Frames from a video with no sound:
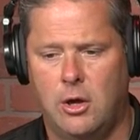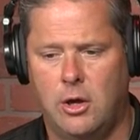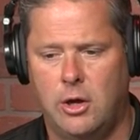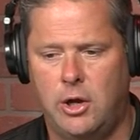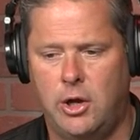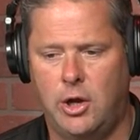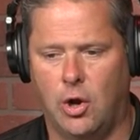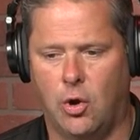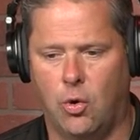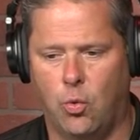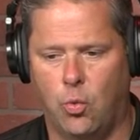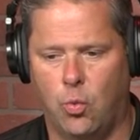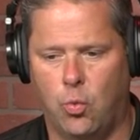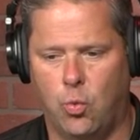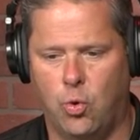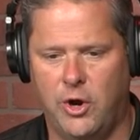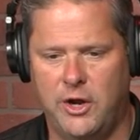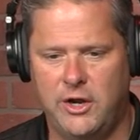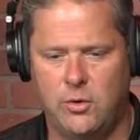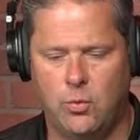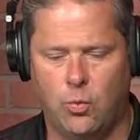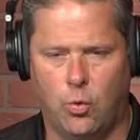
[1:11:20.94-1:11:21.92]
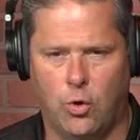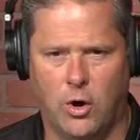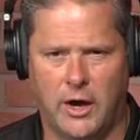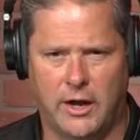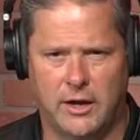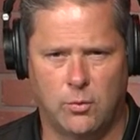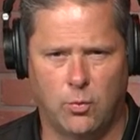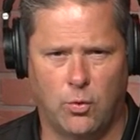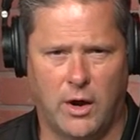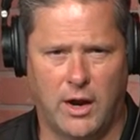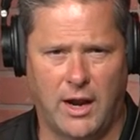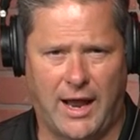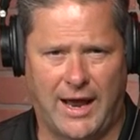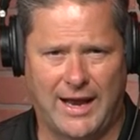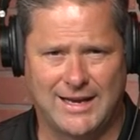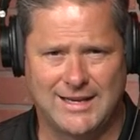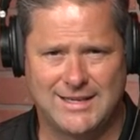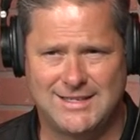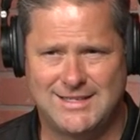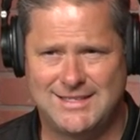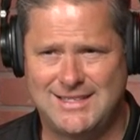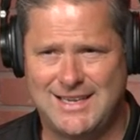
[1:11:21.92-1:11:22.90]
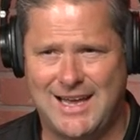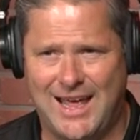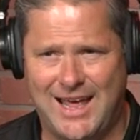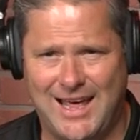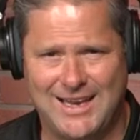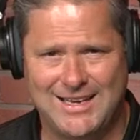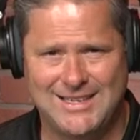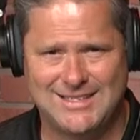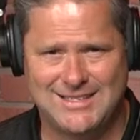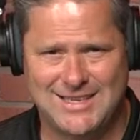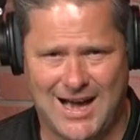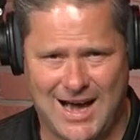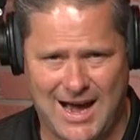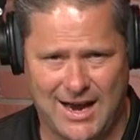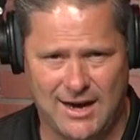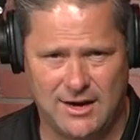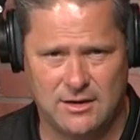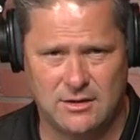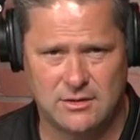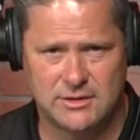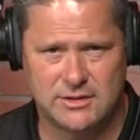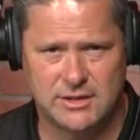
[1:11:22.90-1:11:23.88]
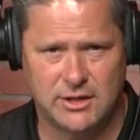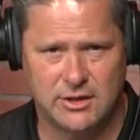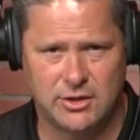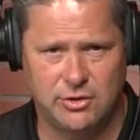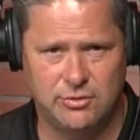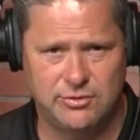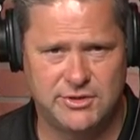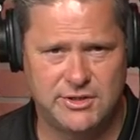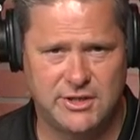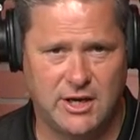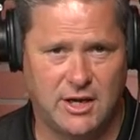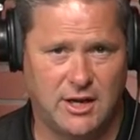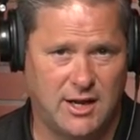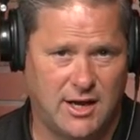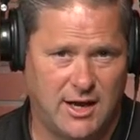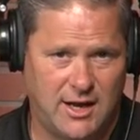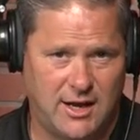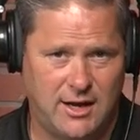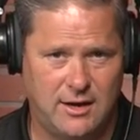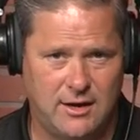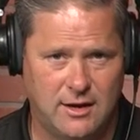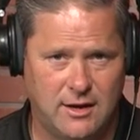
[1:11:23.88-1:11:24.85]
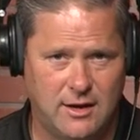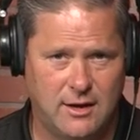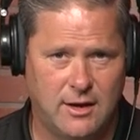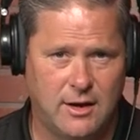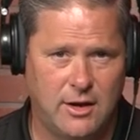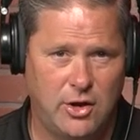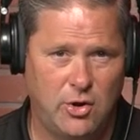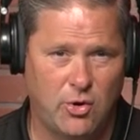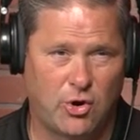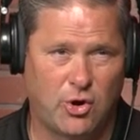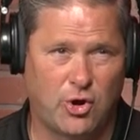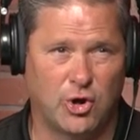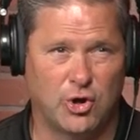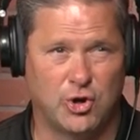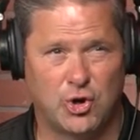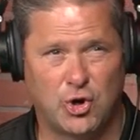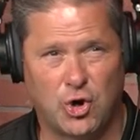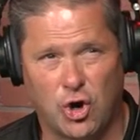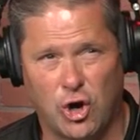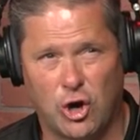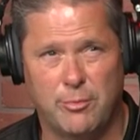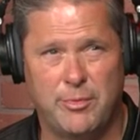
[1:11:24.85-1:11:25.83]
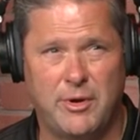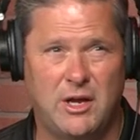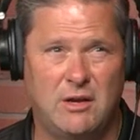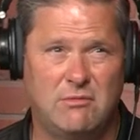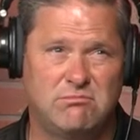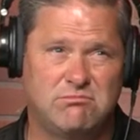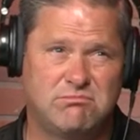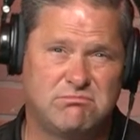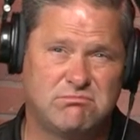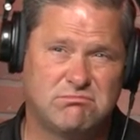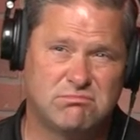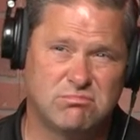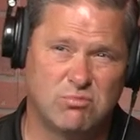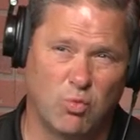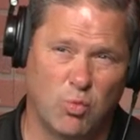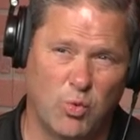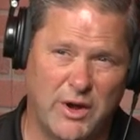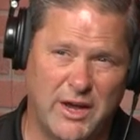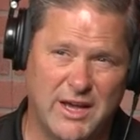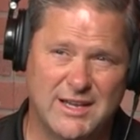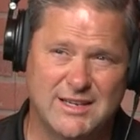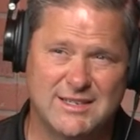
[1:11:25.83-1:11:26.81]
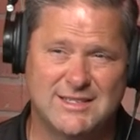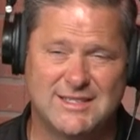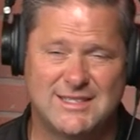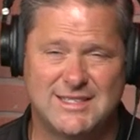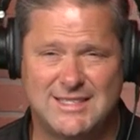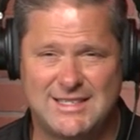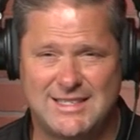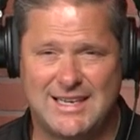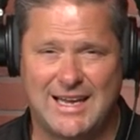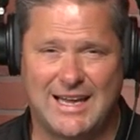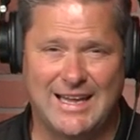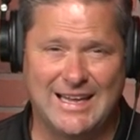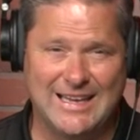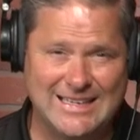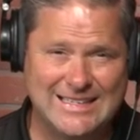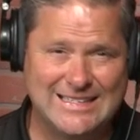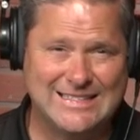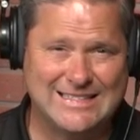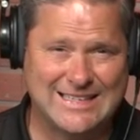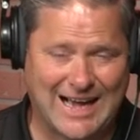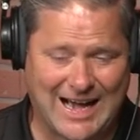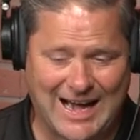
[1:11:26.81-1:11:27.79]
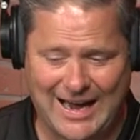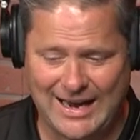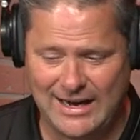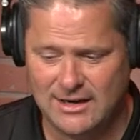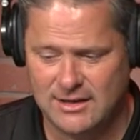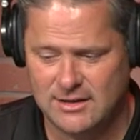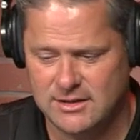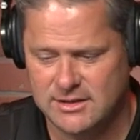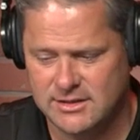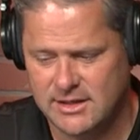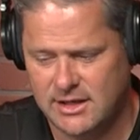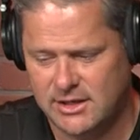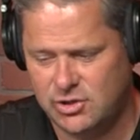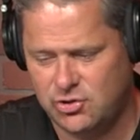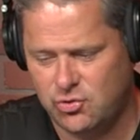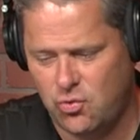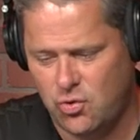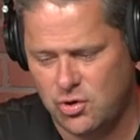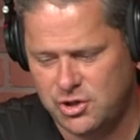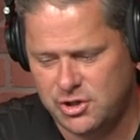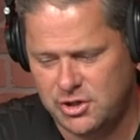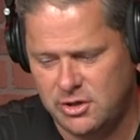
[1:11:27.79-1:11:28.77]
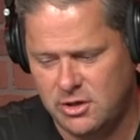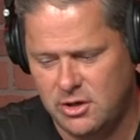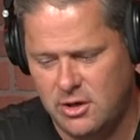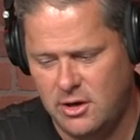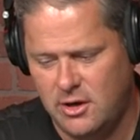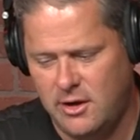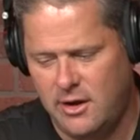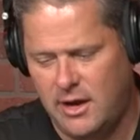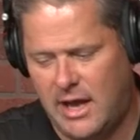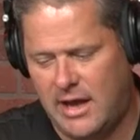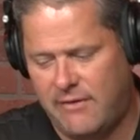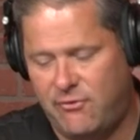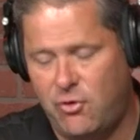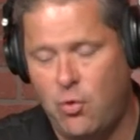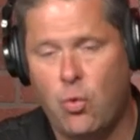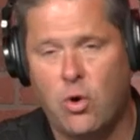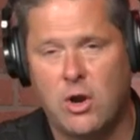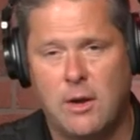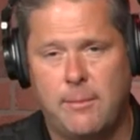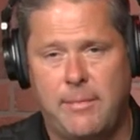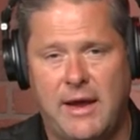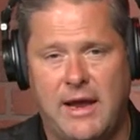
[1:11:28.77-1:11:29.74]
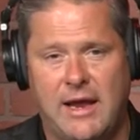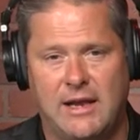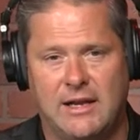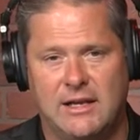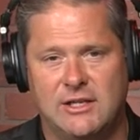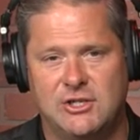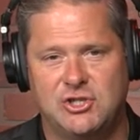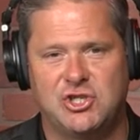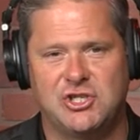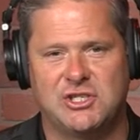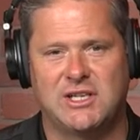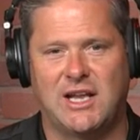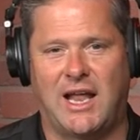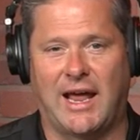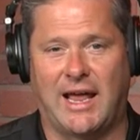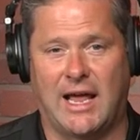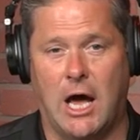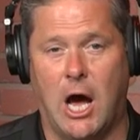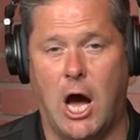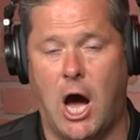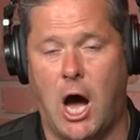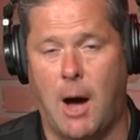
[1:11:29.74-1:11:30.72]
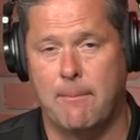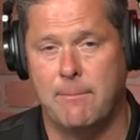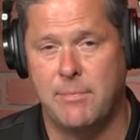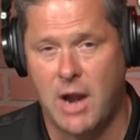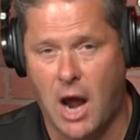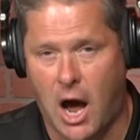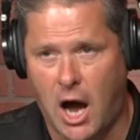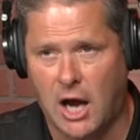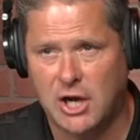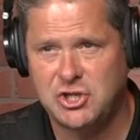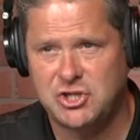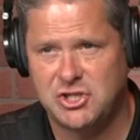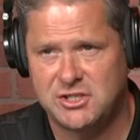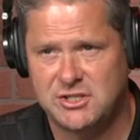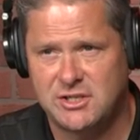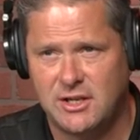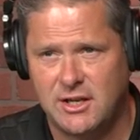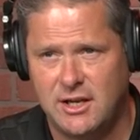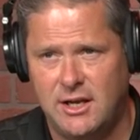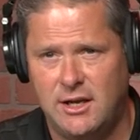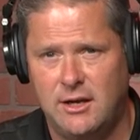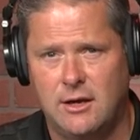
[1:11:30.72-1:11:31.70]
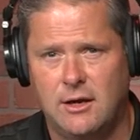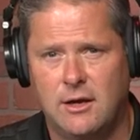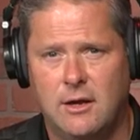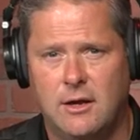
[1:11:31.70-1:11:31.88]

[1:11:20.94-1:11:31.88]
You know, Wooden won what, like 10 titles at UCLA? You know, could Kirby win 10 titles at Georgia? If you want to be just like obnoxiously,